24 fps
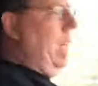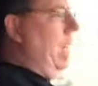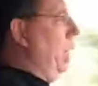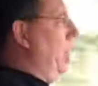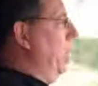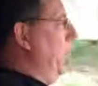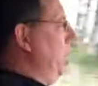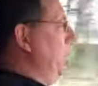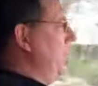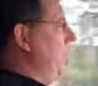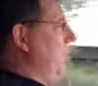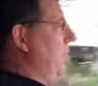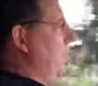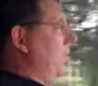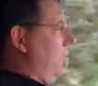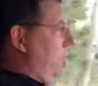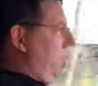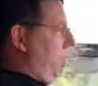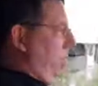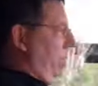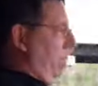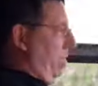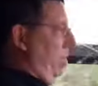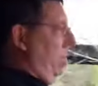it was.
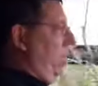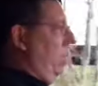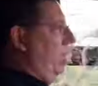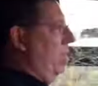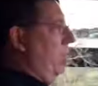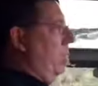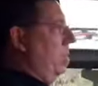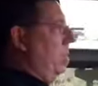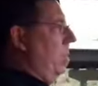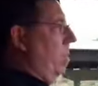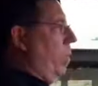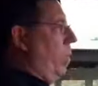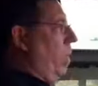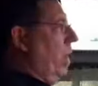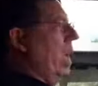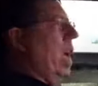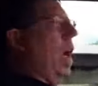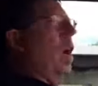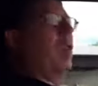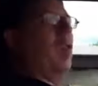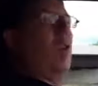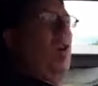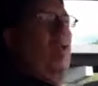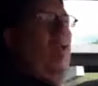We
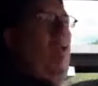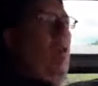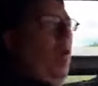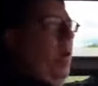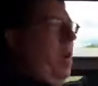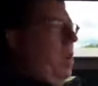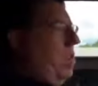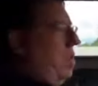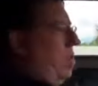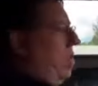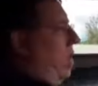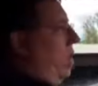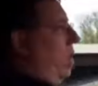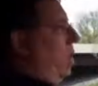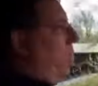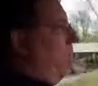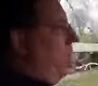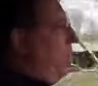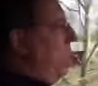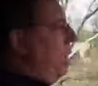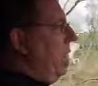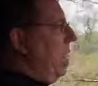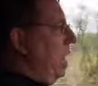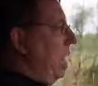lost our voice, so
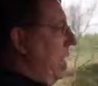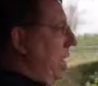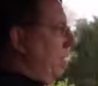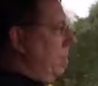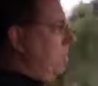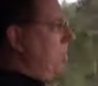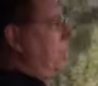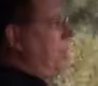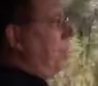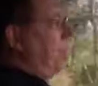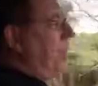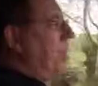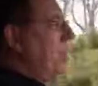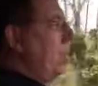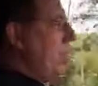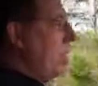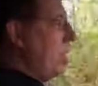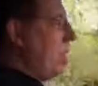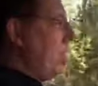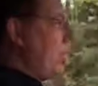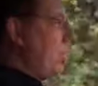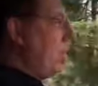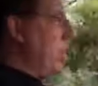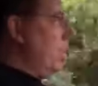we uh,
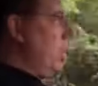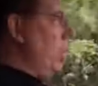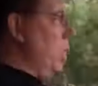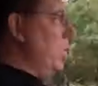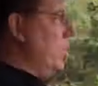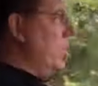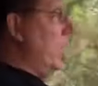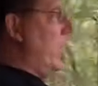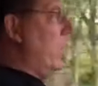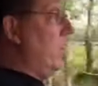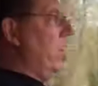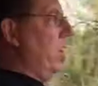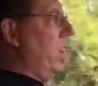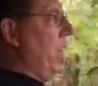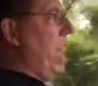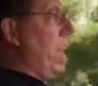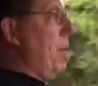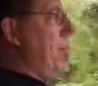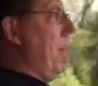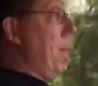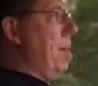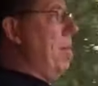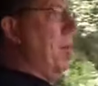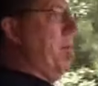we talked to a
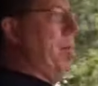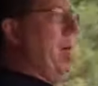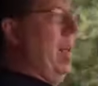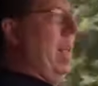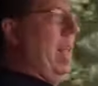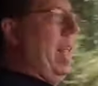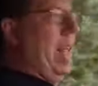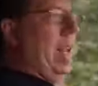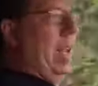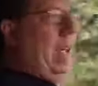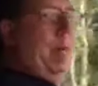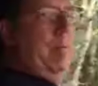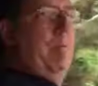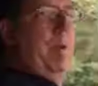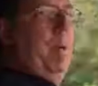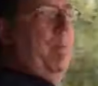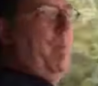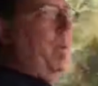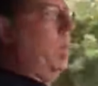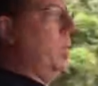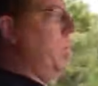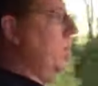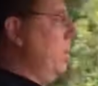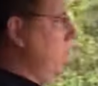lot of people, met a lot of good
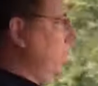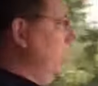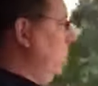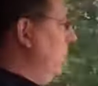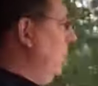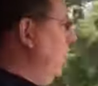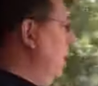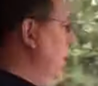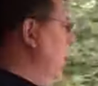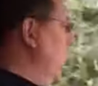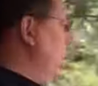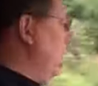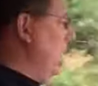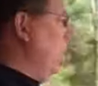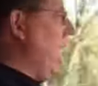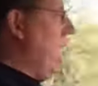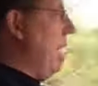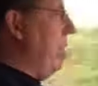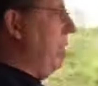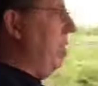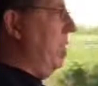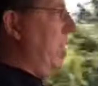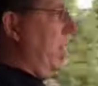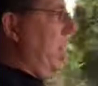people,
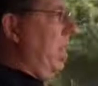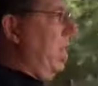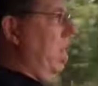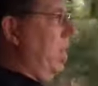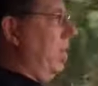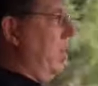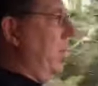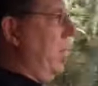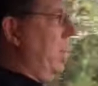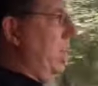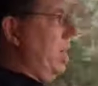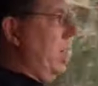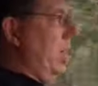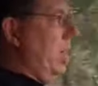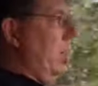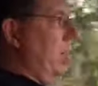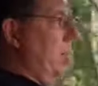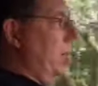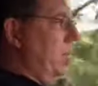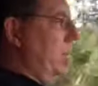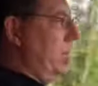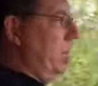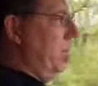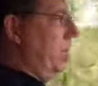had fun. We
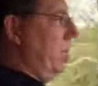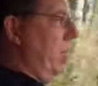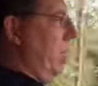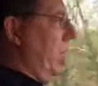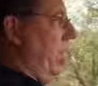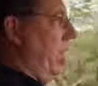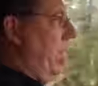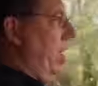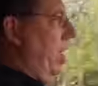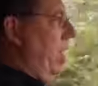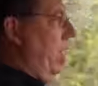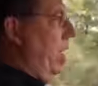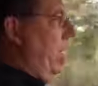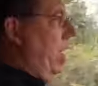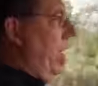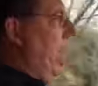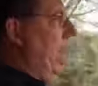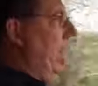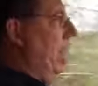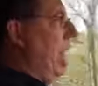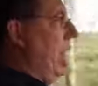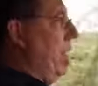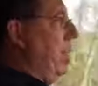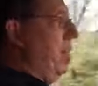um,
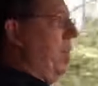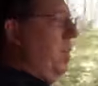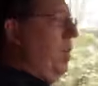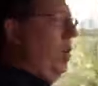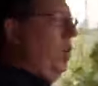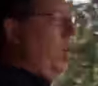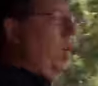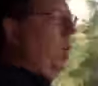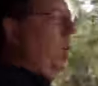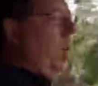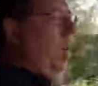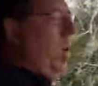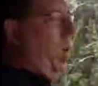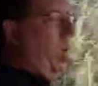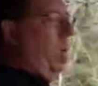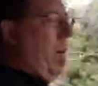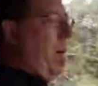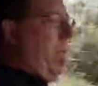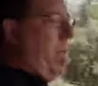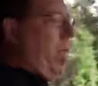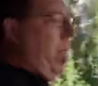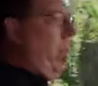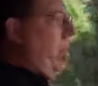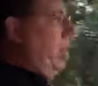ate a lot of food. We're on
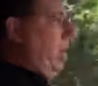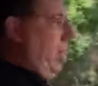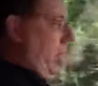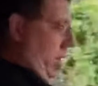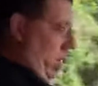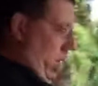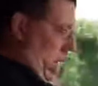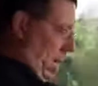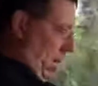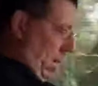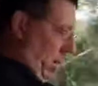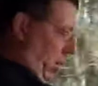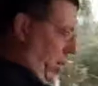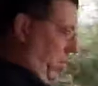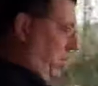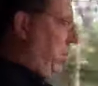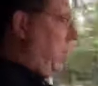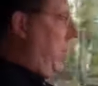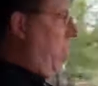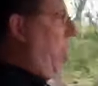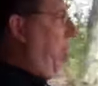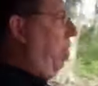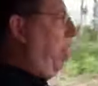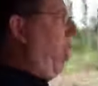my I'm
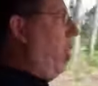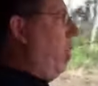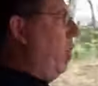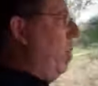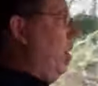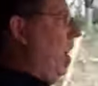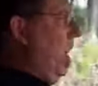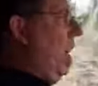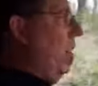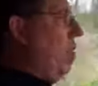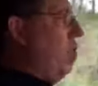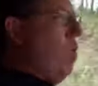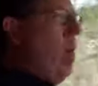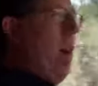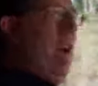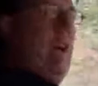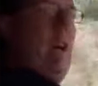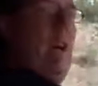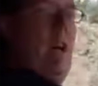on third lunch right